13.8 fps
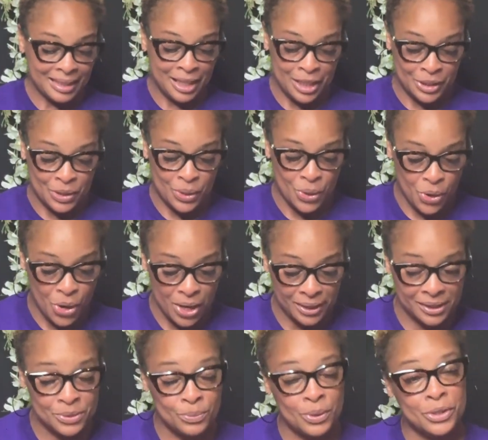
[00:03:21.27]
In the heart
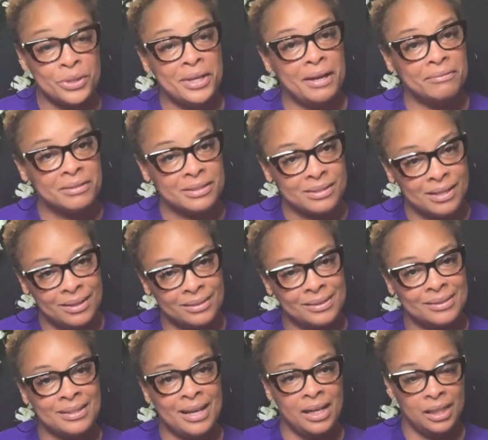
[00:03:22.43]
is where you have the tonka,
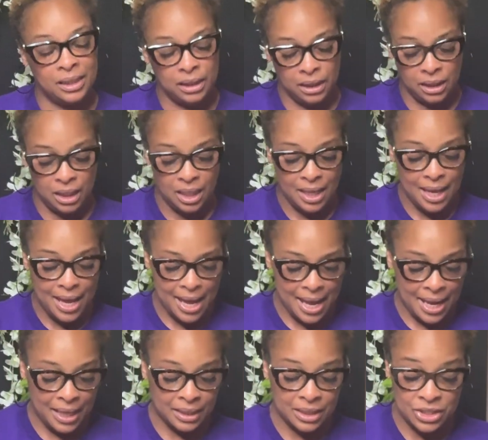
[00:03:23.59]
the honey,
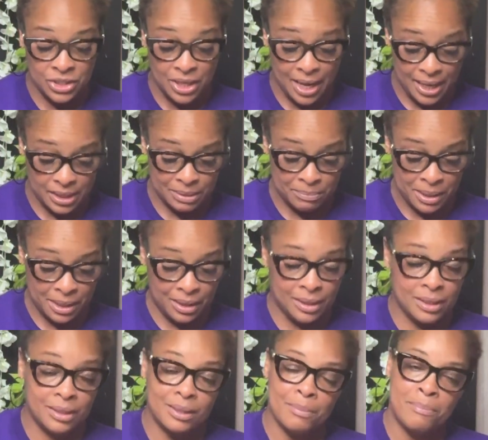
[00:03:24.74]
and the jasmine. And
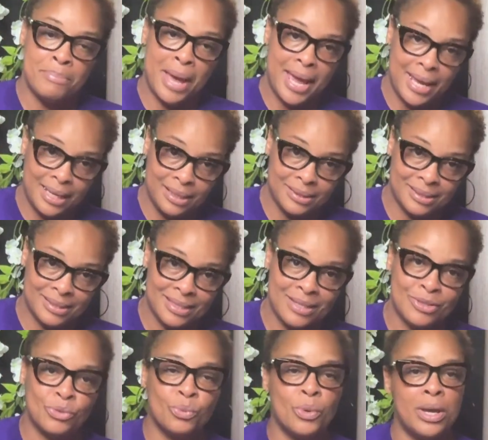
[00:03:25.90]
in the base
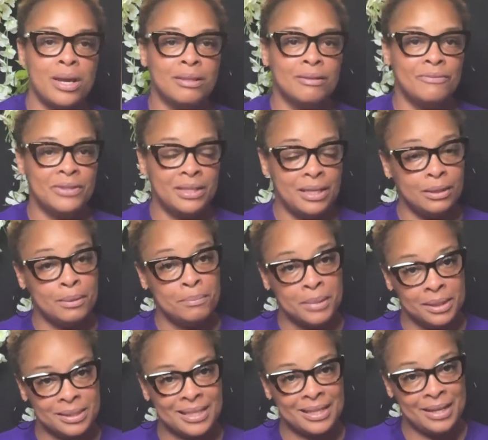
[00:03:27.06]
is where the vanilla,
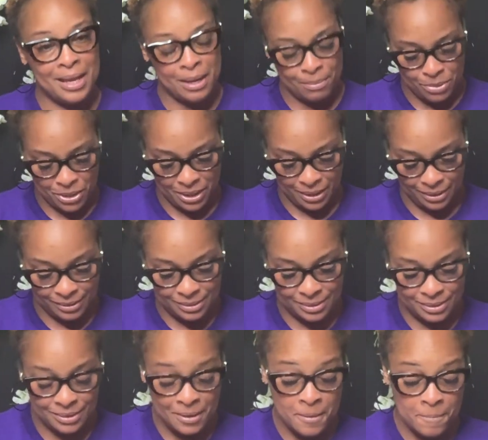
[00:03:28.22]
musk, and amber
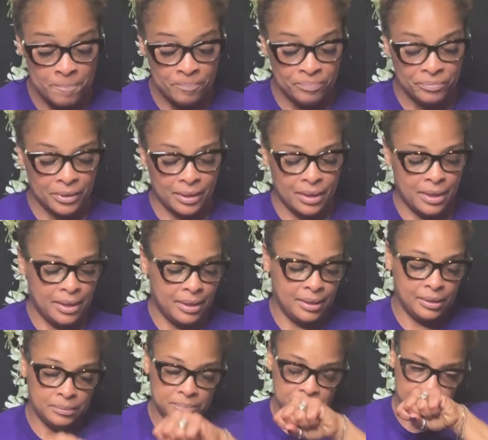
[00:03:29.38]
is.
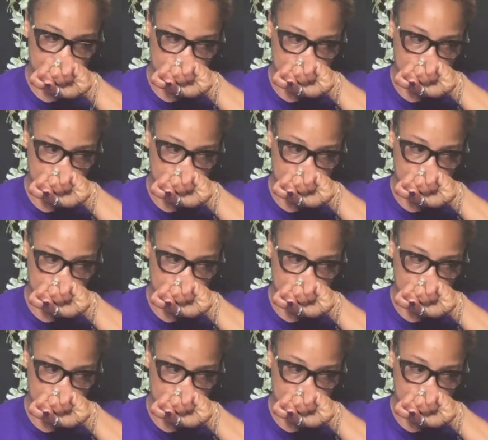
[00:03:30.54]
And